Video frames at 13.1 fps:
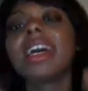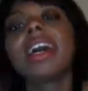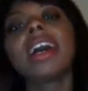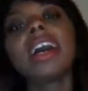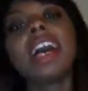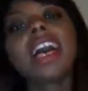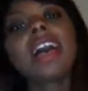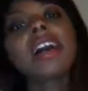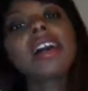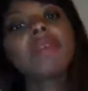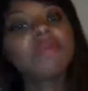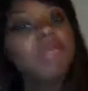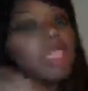
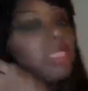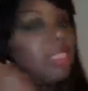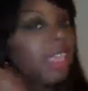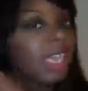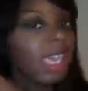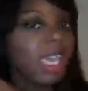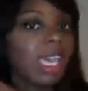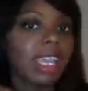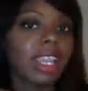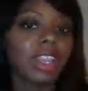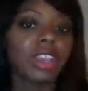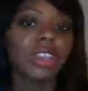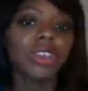
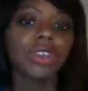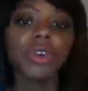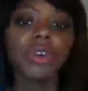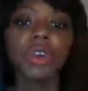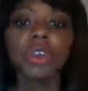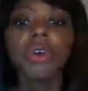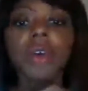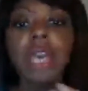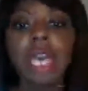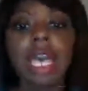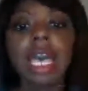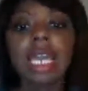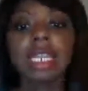then you can go
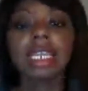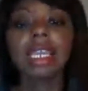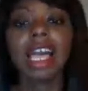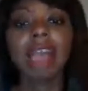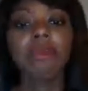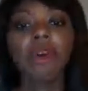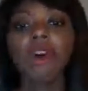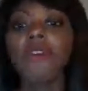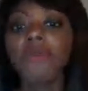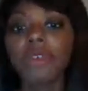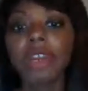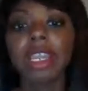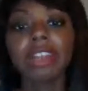ahead. I'm
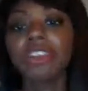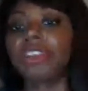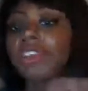already